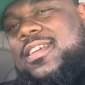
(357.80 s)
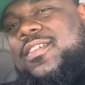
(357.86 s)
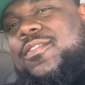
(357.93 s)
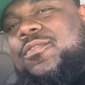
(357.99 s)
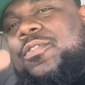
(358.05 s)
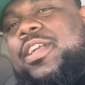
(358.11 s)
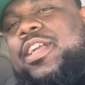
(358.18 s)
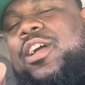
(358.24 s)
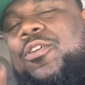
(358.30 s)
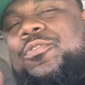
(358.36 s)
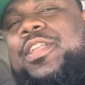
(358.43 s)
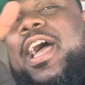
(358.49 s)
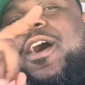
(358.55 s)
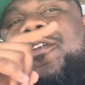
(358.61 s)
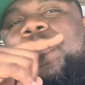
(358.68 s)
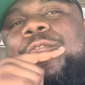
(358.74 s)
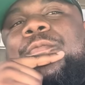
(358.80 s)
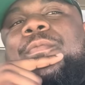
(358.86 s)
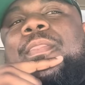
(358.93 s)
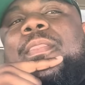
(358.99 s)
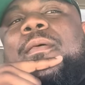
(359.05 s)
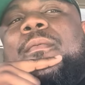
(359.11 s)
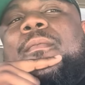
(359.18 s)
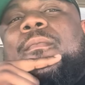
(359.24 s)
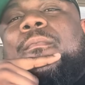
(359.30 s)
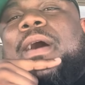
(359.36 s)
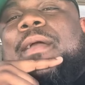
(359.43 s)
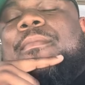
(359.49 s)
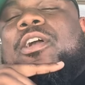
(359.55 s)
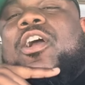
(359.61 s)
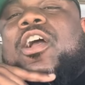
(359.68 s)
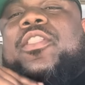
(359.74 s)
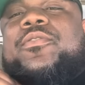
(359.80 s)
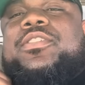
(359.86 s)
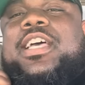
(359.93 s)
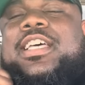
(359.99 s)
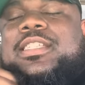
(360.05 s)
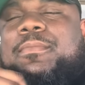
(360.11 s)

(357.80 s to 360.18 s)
RICO Dowdle. Mike McCarthy was asked